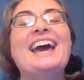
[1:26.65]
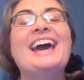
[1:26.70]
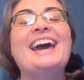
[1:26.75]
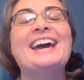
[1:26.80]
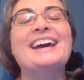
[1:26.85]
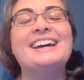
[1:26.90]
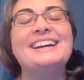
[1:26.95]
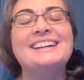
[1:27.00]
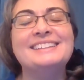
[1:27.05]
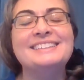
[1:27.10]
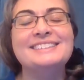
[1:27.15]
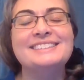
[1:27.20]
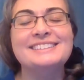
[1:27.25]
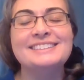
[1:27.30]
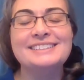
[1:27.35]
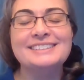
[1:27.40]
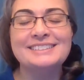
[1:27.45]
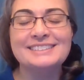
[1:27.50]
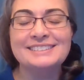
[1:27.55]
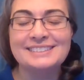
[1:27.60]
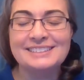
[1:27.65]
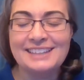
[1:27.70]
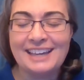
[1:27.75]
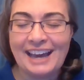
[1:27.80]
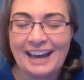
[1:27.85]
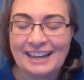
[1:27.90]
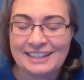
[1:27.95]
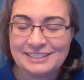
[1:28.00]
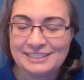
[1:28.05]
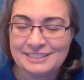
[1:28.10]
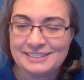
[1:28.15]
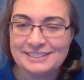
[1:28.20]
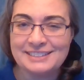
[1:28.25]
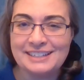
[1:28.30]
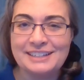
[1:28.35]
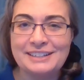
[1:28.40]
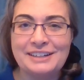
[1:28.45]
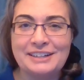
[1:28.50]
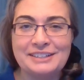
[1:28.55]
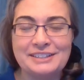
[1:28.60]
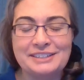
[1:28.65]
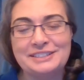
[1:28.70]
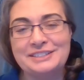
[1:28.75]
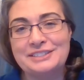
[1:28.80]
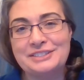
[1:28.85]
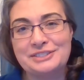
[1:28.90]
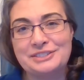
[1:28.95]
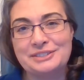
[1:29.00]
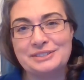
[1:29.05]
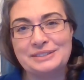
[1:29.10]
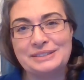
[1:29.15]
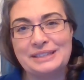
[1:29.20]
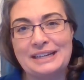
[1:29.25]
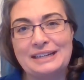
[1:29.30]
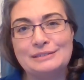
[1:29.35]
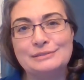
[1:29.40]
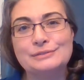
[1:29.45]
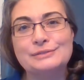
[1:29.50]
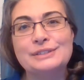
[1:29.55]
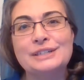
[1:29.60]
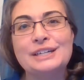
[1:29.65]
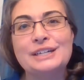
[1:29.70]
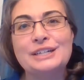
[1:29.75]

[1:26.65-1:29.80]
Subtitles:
and asked to send unconditional love